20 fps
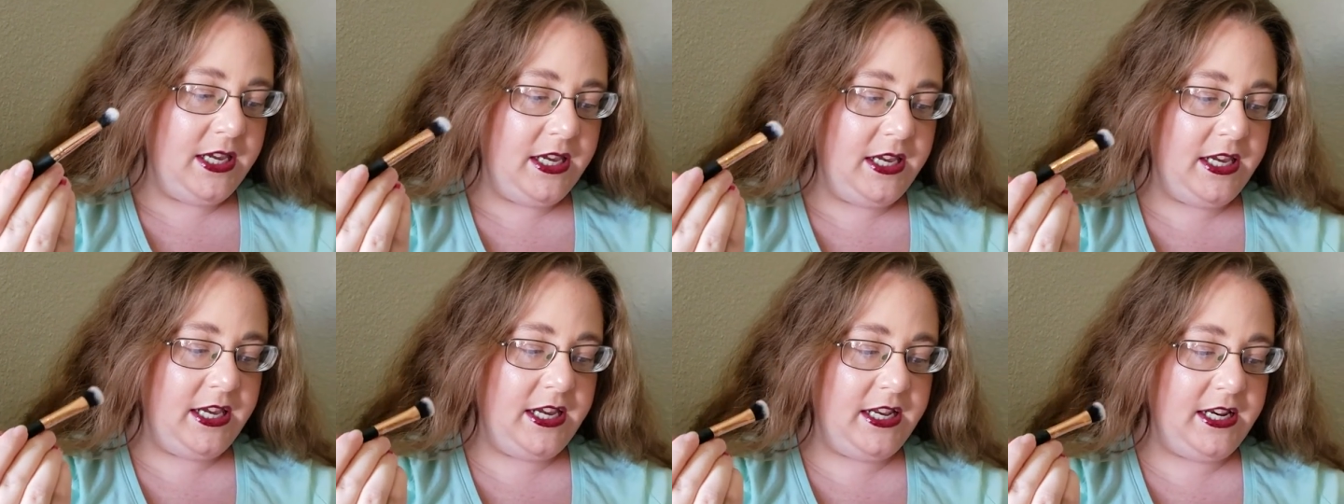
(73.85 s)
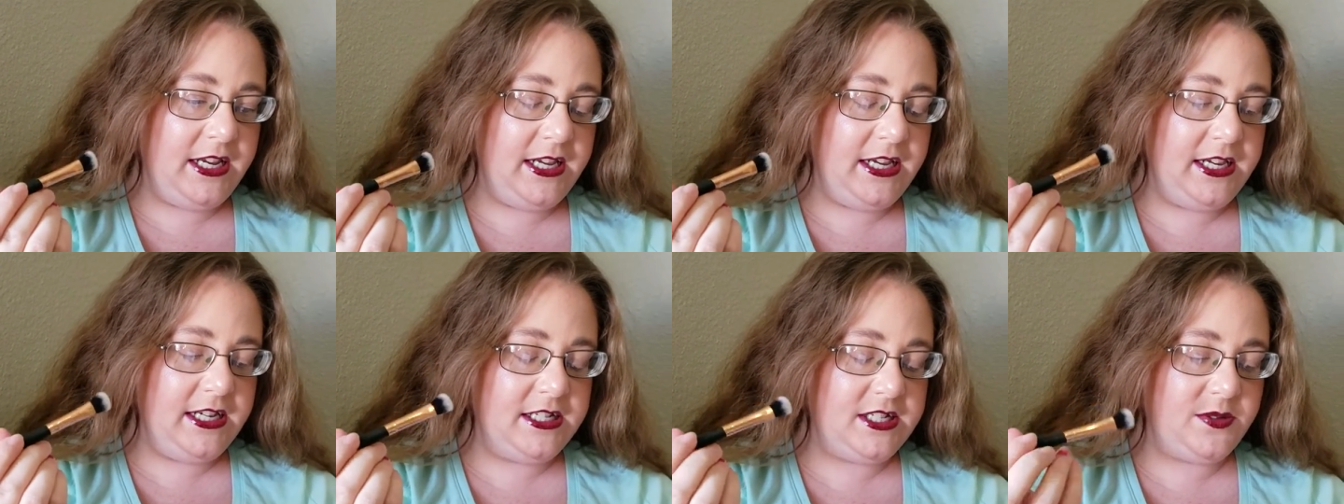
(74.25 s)
It
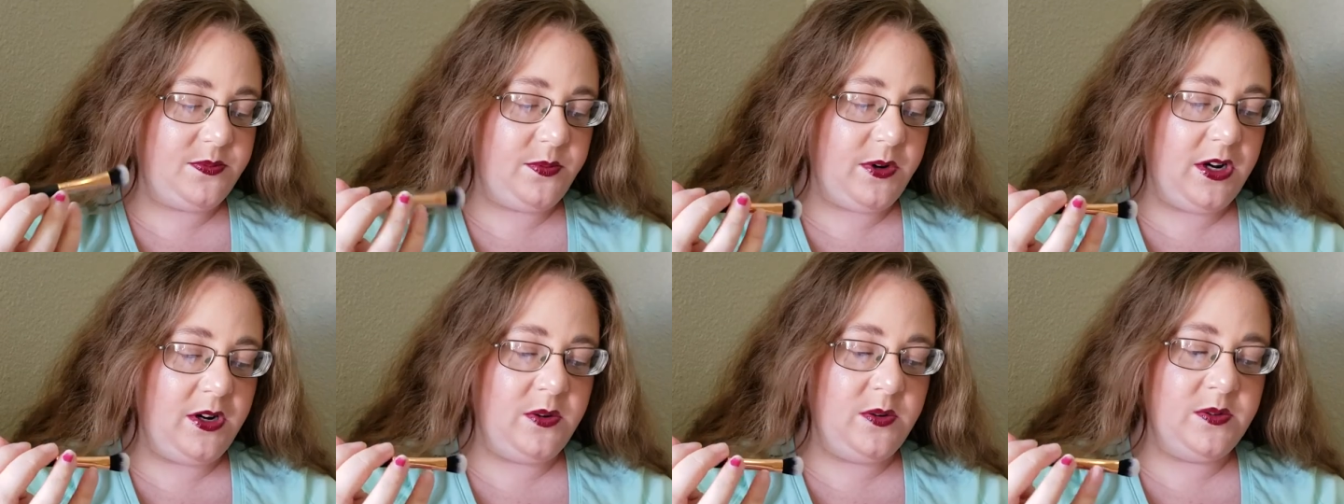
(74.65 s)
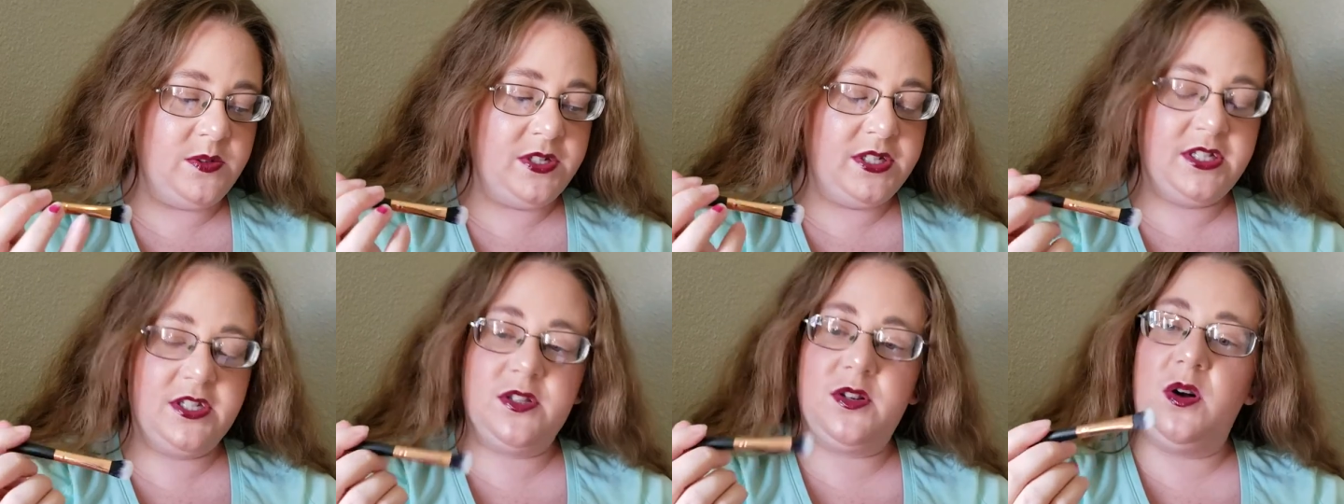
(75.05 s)
is
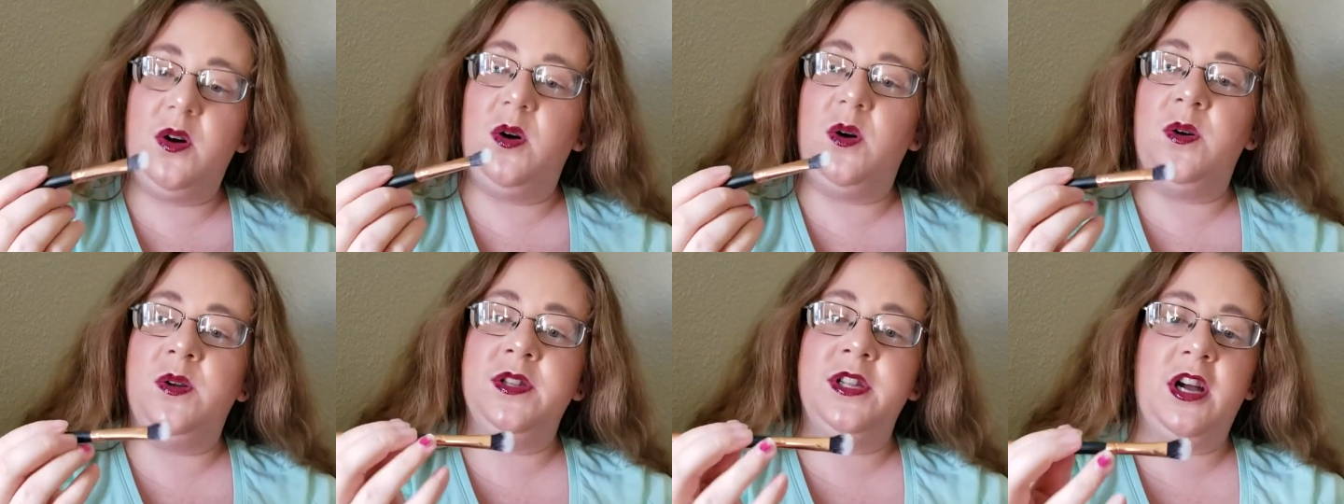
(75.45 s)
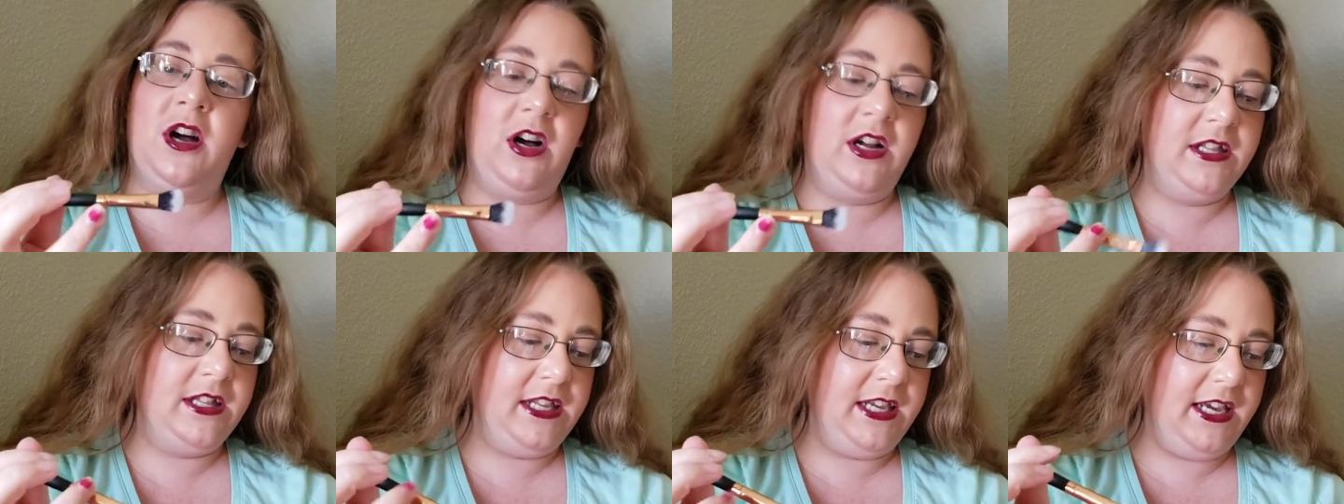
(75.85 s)
rose gold
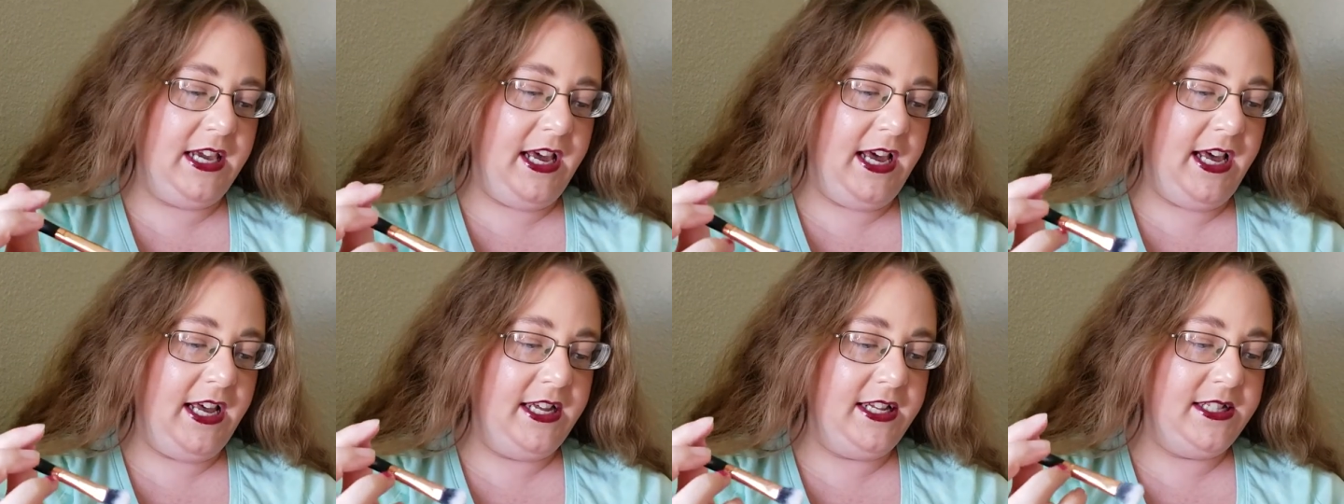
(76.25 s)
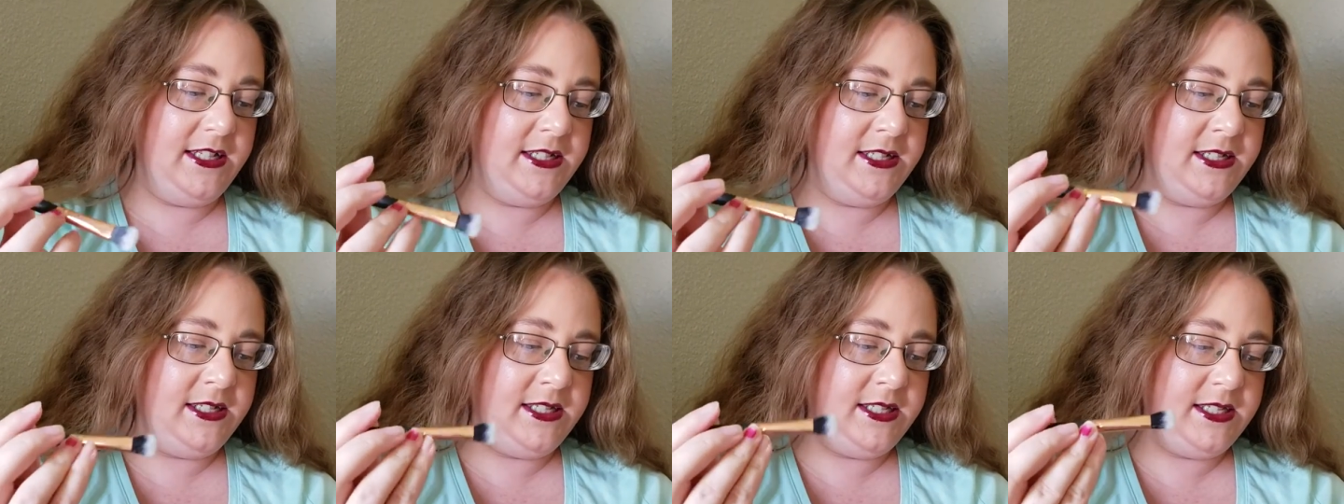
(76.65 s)
on the
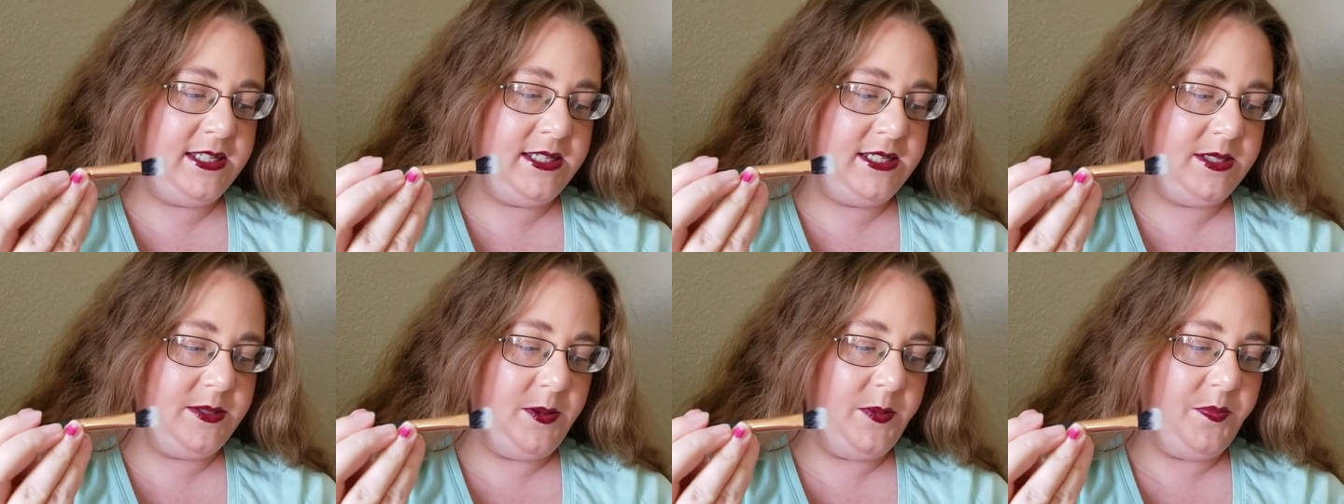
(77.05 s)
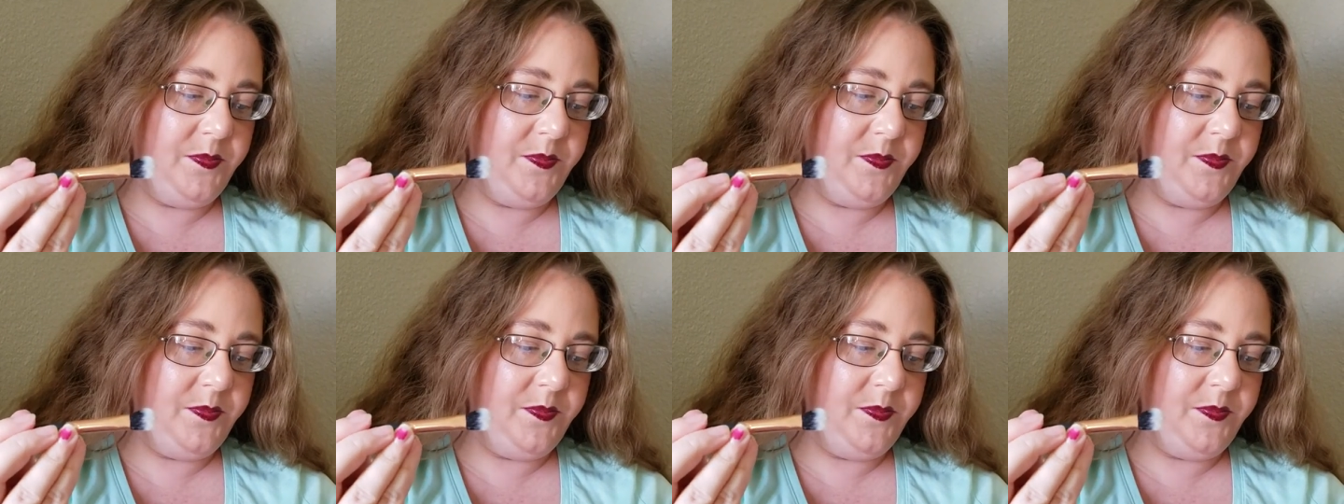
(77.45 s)
ends.